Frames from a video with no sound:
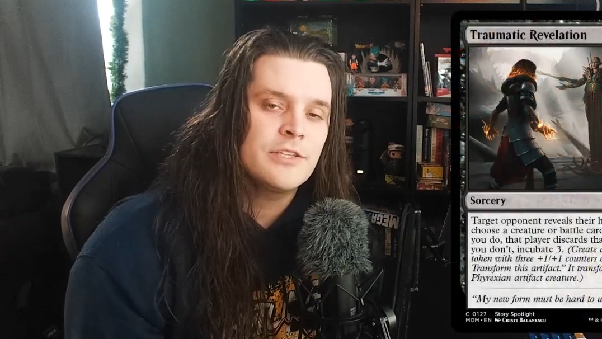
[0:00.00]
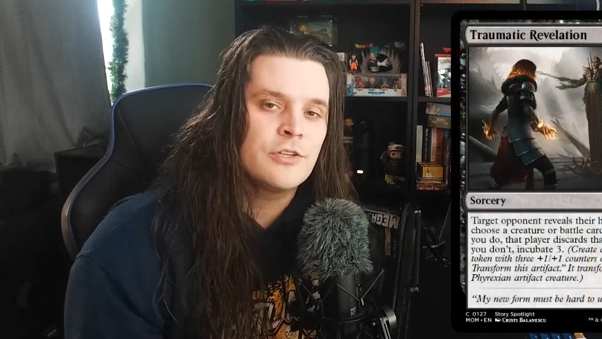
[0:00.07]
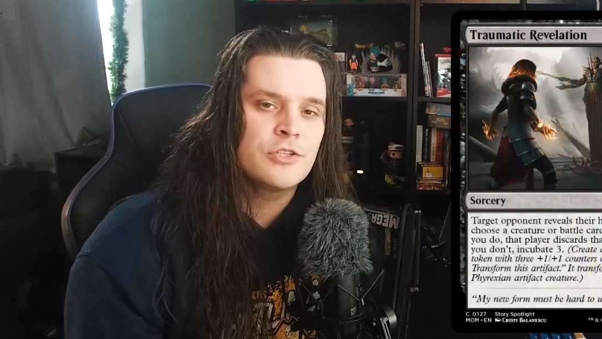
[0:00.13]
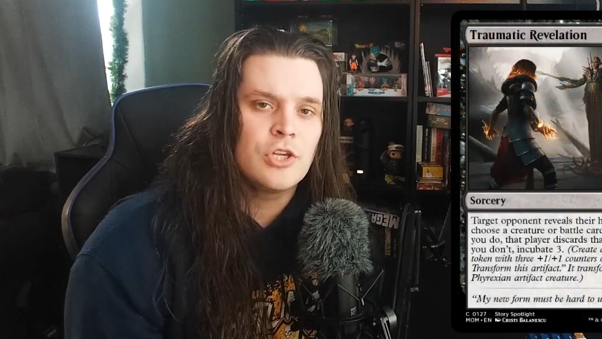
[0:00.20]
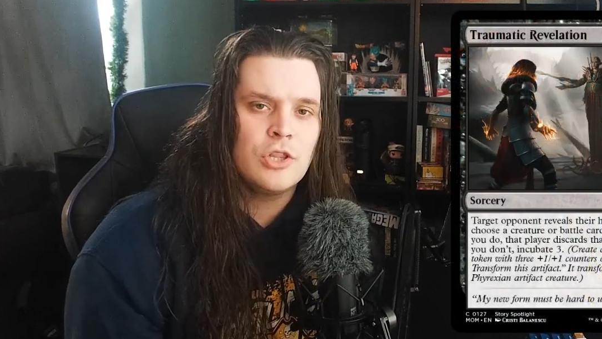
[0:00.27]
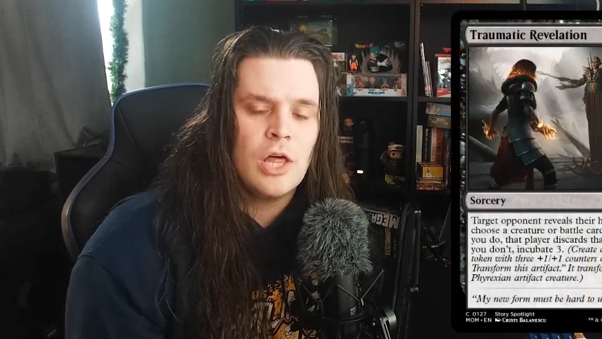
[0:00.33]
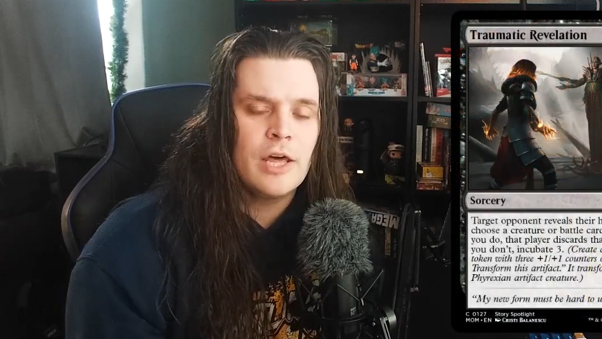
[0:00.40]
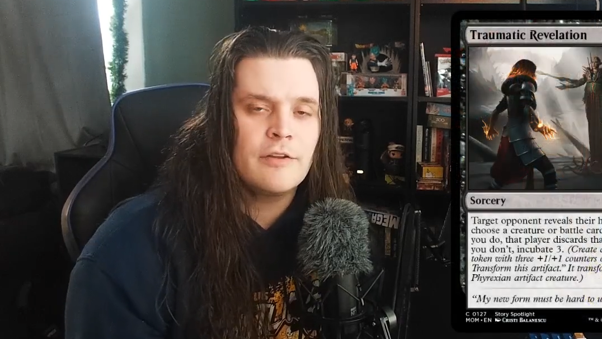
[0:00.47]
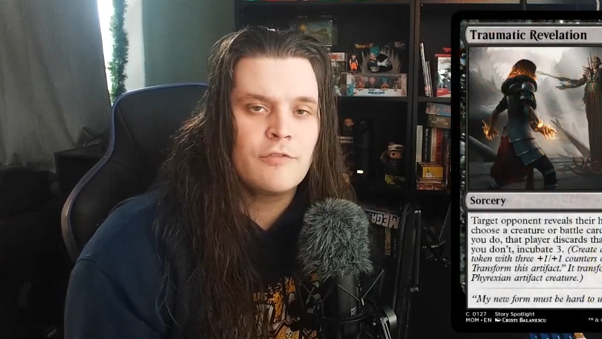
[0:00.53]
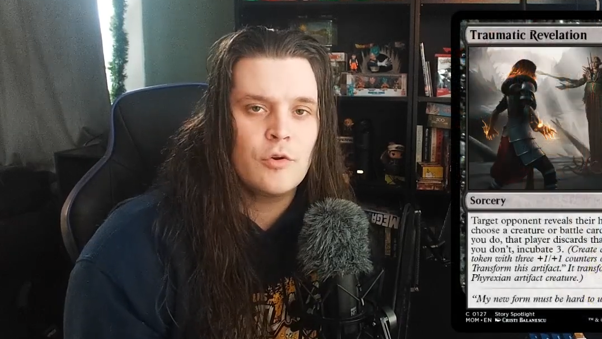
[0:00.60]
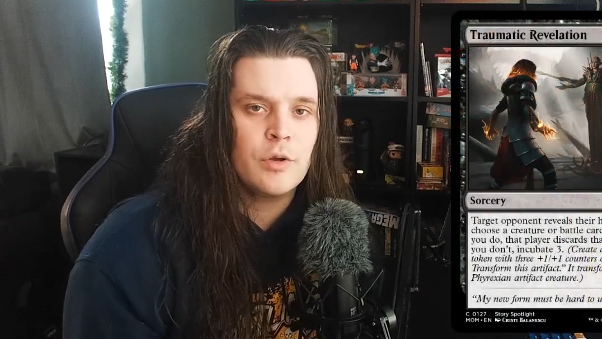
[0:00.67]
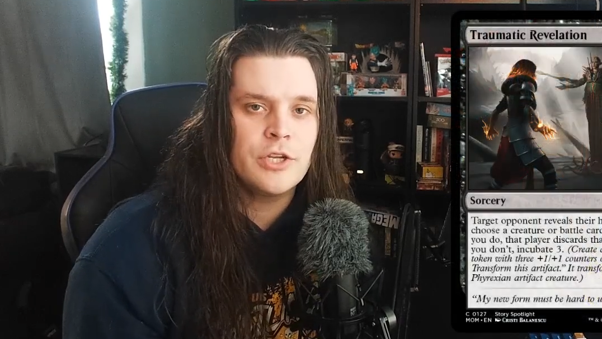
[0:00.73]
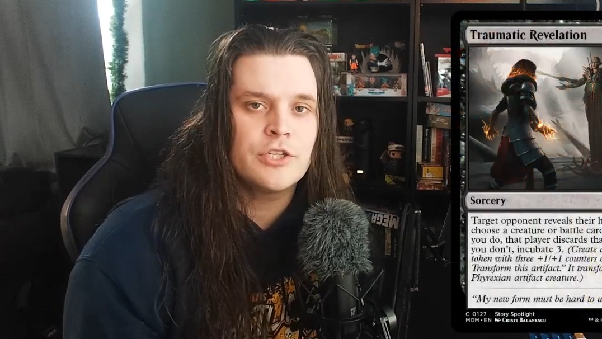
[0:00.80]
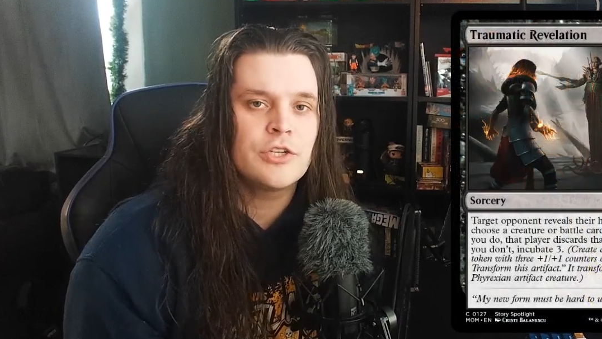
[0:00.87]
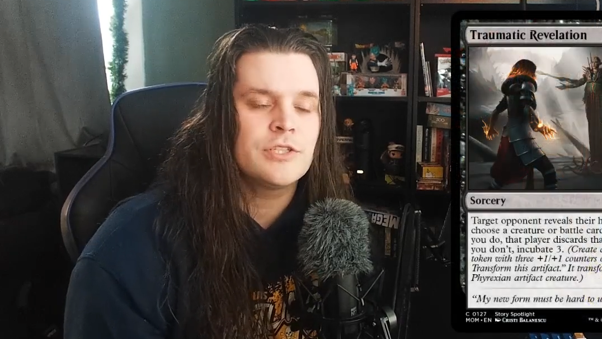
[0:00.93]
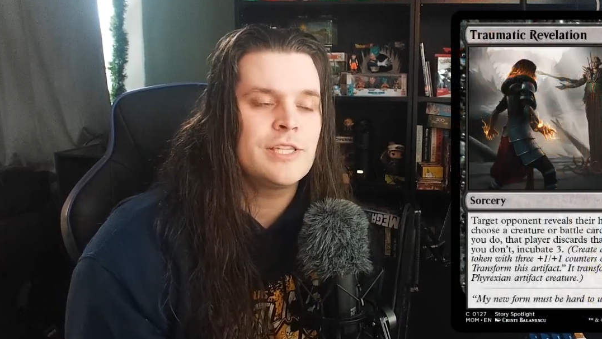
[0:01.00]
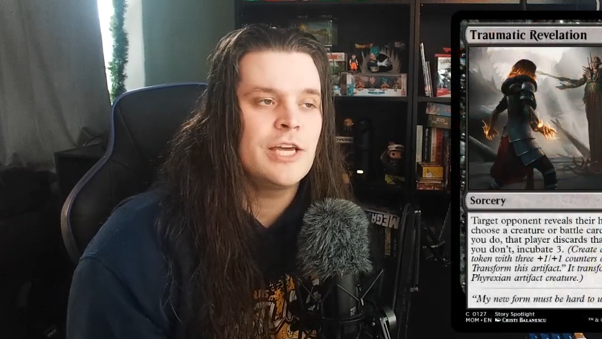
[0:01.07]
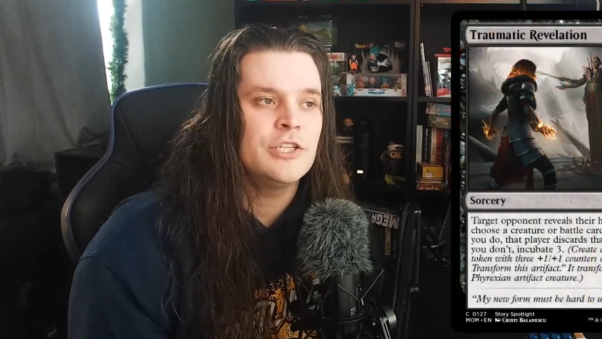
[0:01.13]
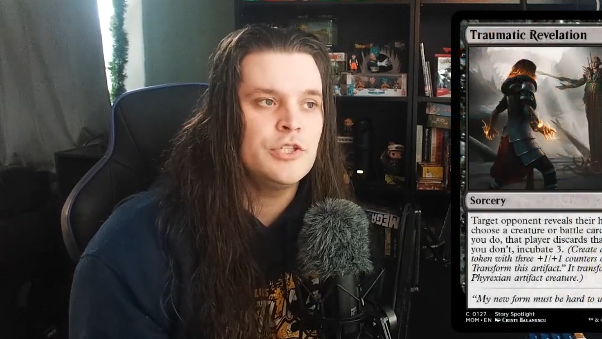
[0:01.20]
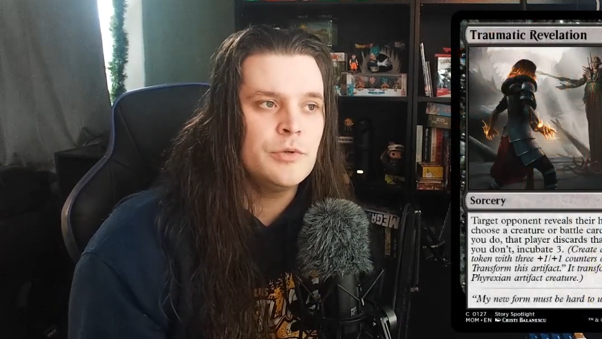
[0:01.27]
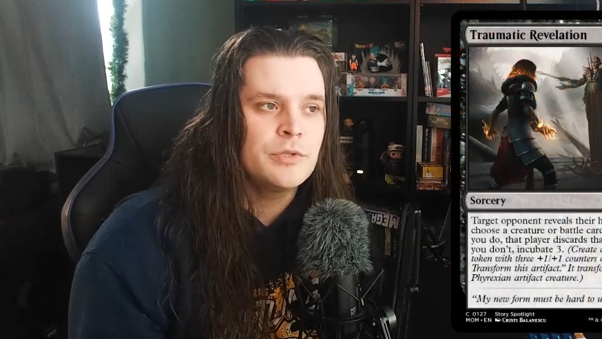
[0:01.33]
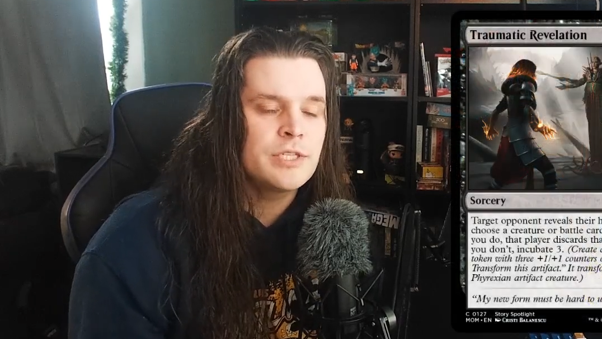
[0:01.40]
and there's a lot of creatures
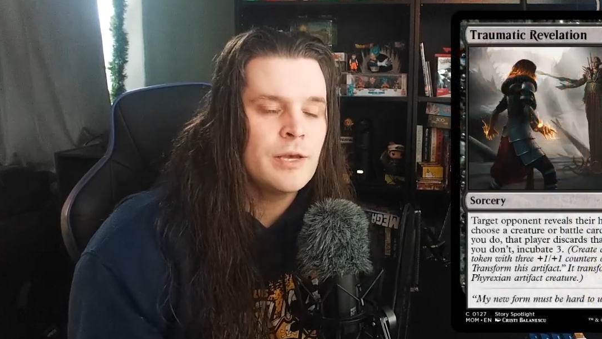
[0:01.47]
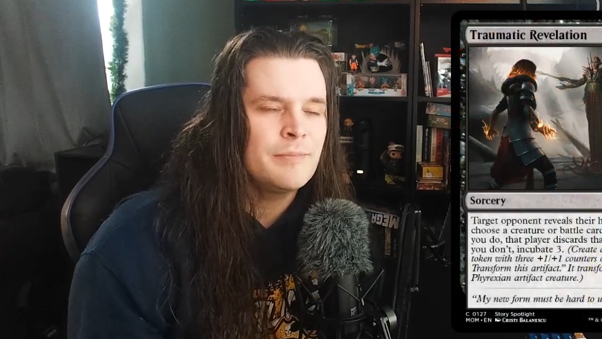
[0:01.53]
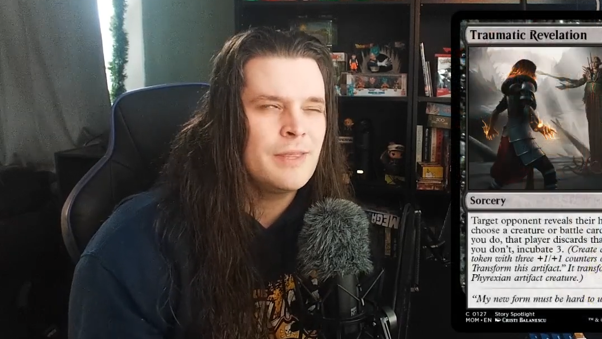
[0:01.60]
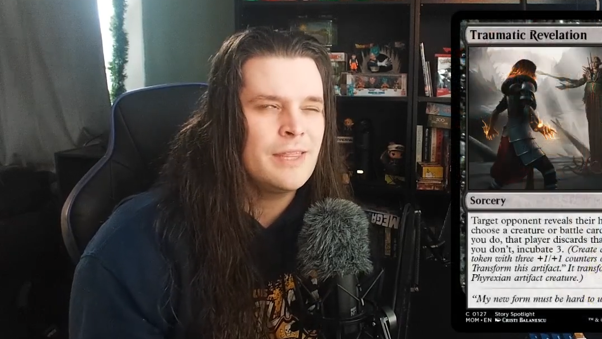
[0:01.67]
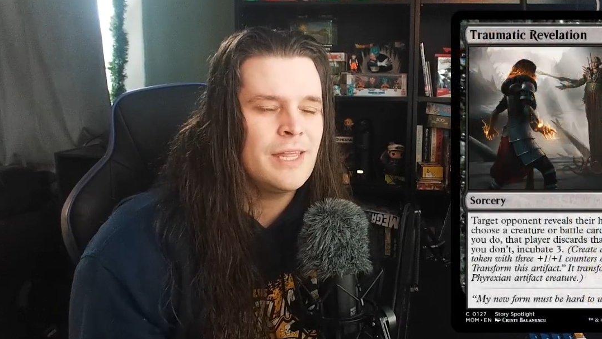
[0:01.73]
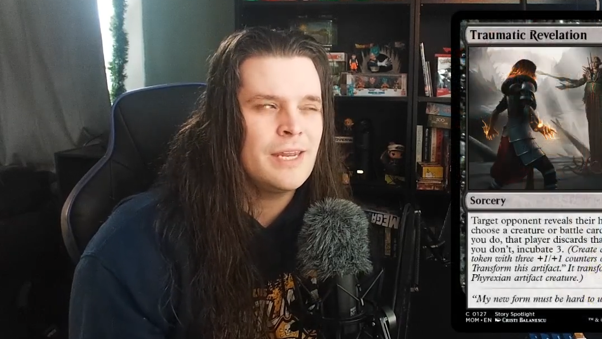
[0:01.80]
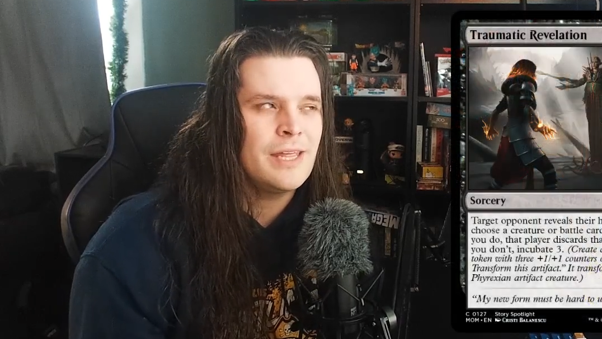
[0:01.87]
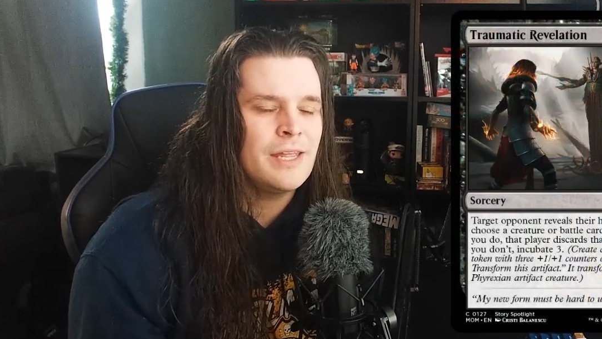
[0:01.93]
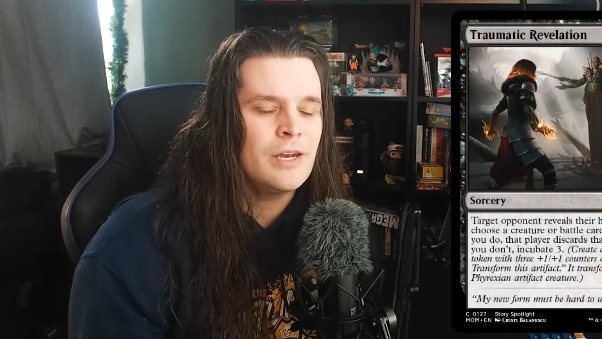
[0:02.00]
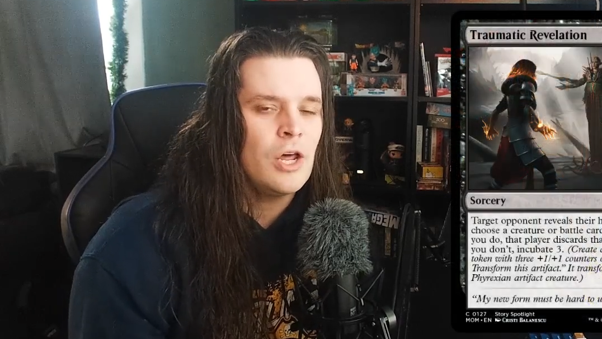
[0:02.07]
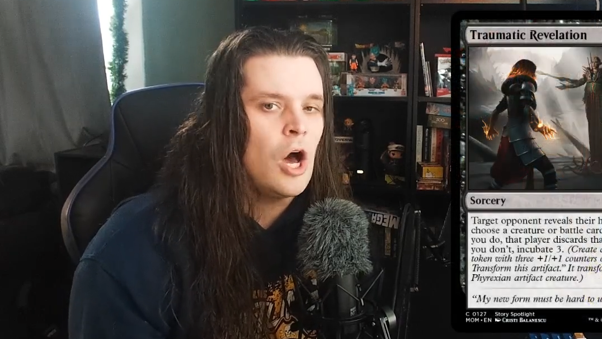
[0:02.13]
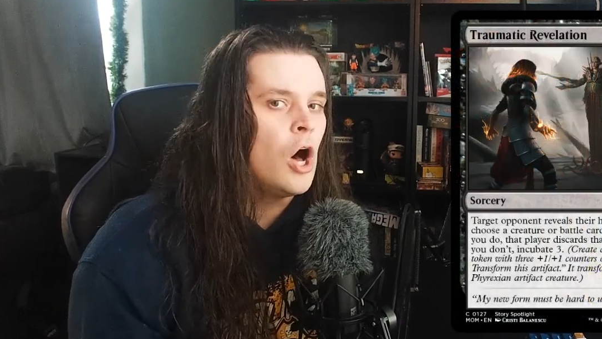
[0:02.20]
that do something that then